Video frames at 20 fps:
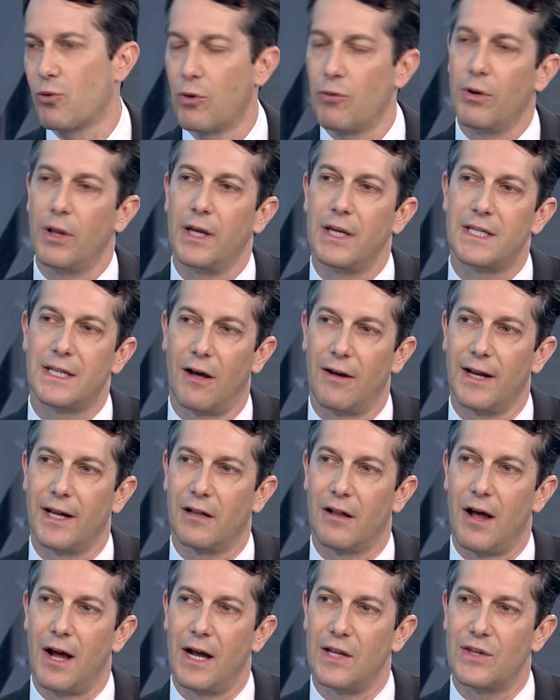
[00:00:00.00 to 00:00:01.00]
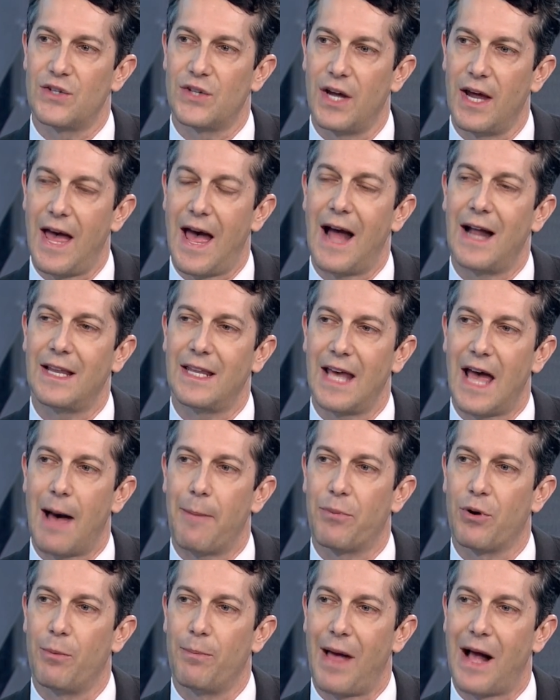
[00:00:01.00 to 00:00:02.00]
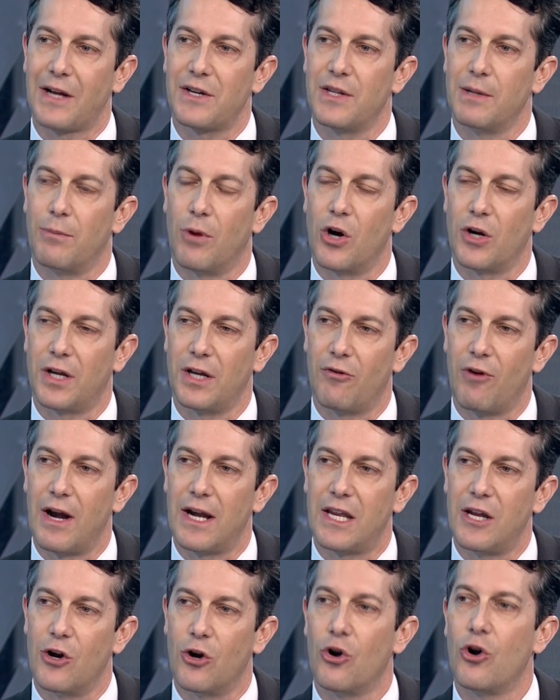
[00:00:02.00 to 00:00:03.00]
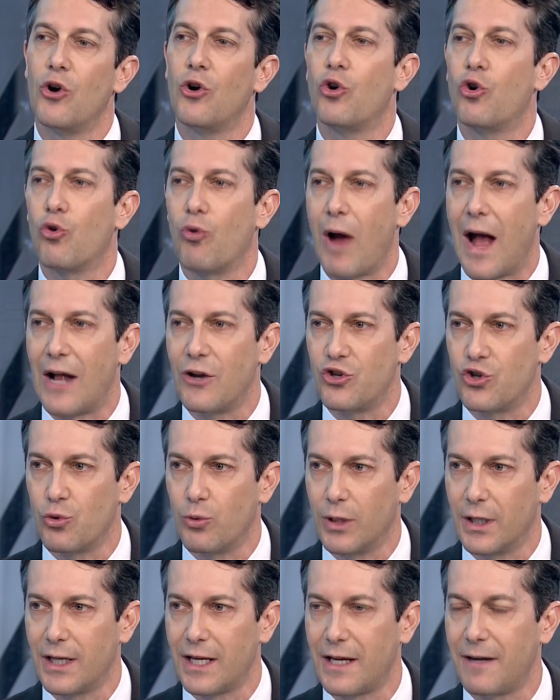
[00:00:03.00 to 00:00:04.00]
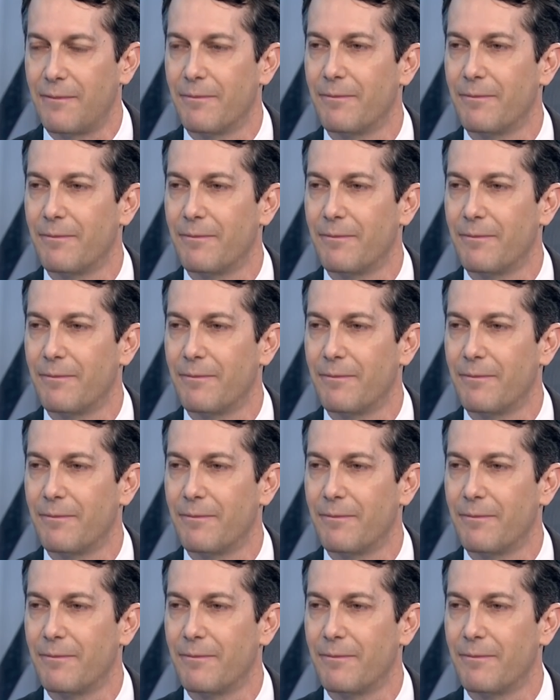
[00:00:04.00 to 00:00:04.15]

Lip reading: we're really telling clients to add capital back to the market right here gradually.